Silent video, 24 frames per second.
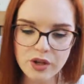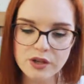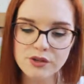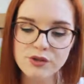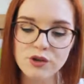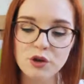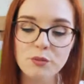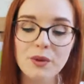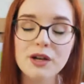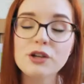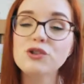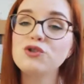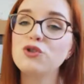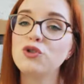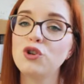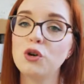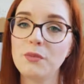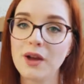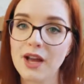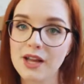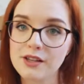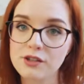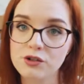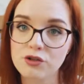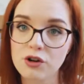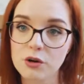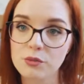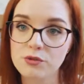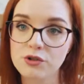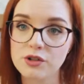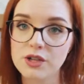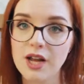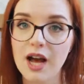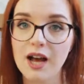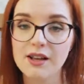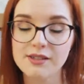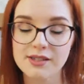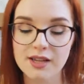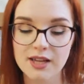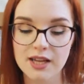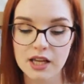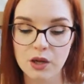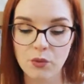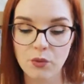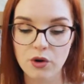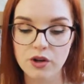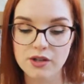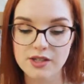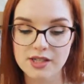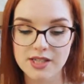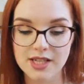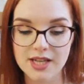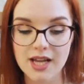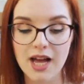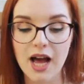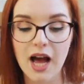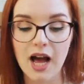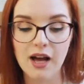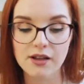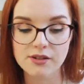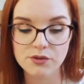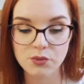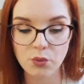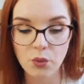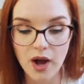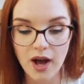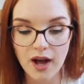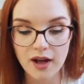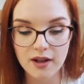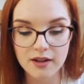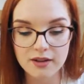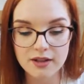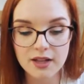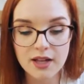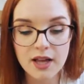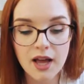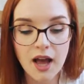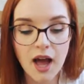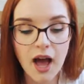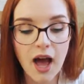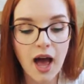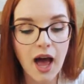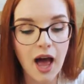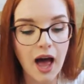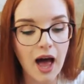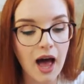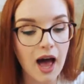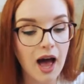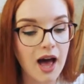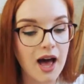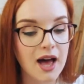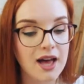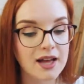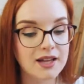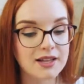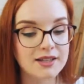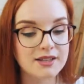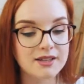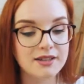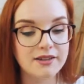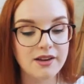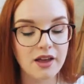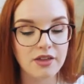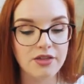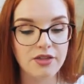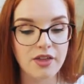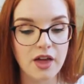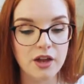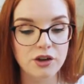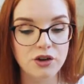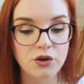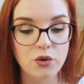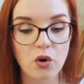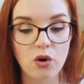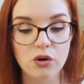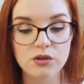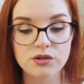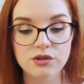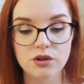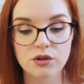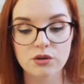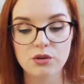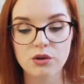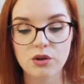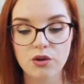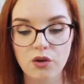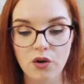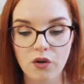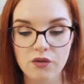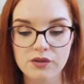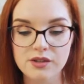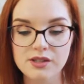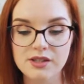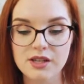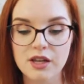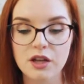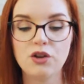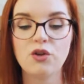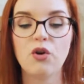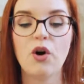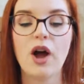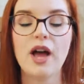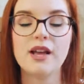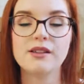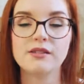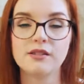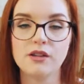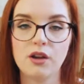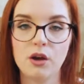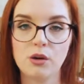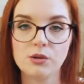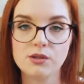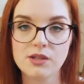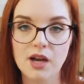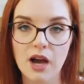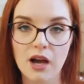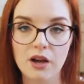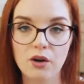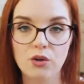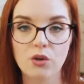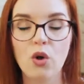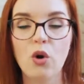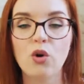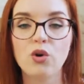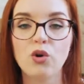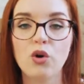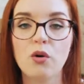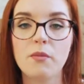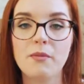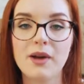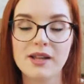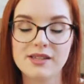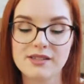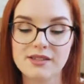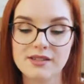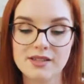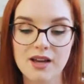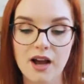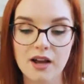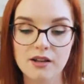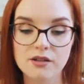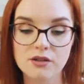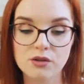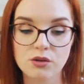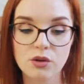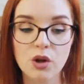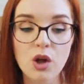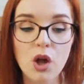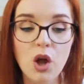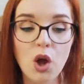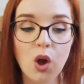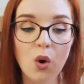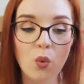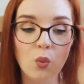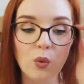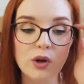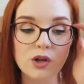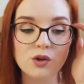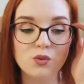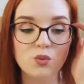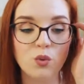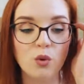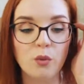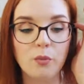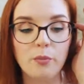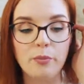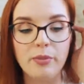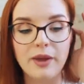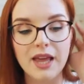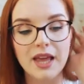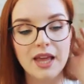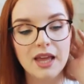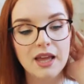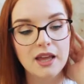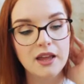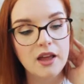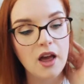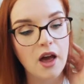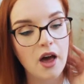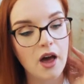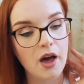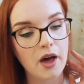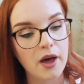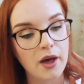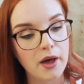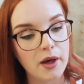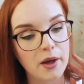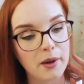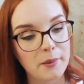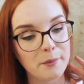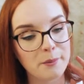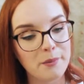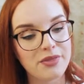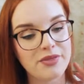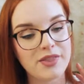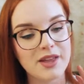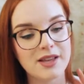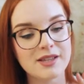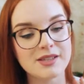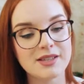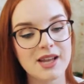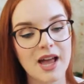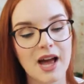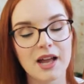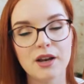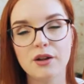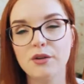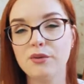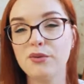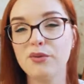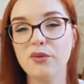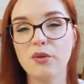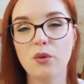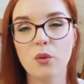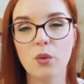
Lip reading: So make sure your meta description has a keyword in it as well. And then you also, obviously, your SEO title or your meta title, which will be this kind of